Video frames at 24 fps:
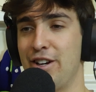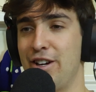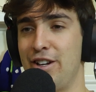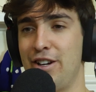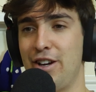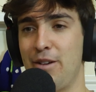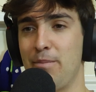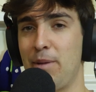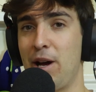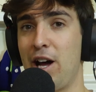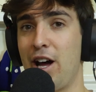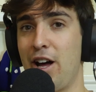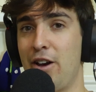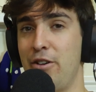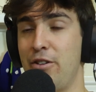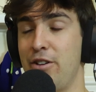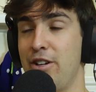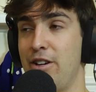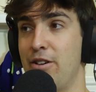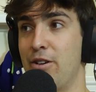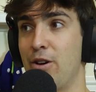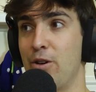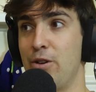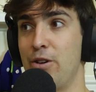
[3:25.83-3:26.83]
No. My
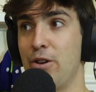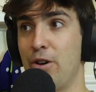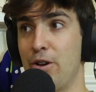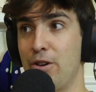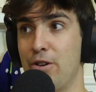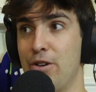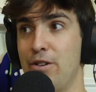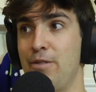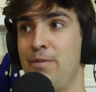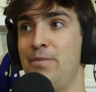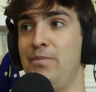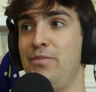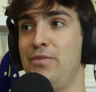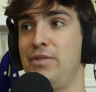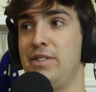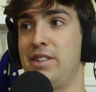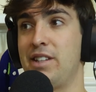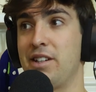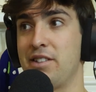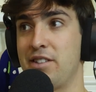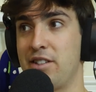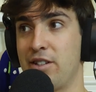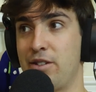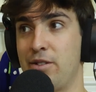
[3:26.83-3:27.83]
100-year-old Nono
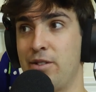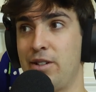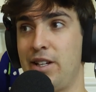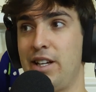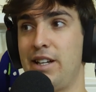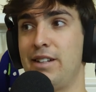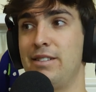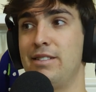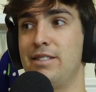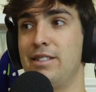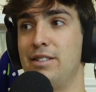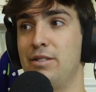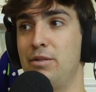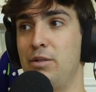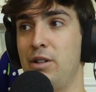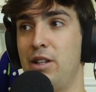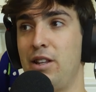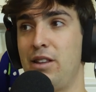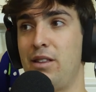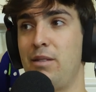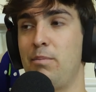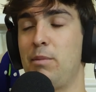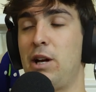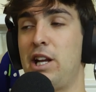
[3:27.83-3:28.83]
does the cooking
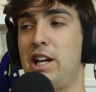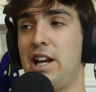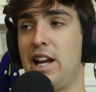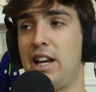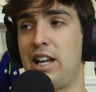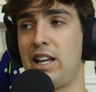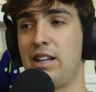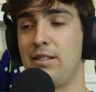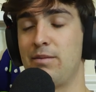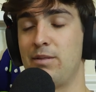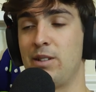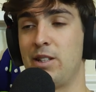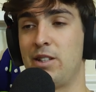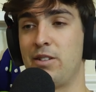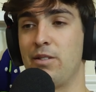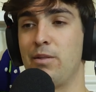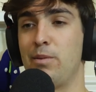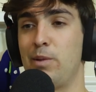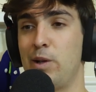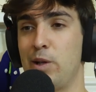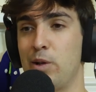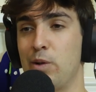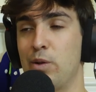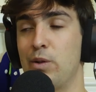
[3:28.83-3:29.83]
with my nanny. It's a
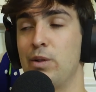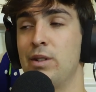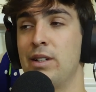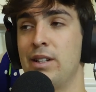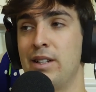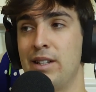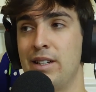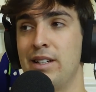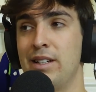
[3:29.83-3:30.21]
real.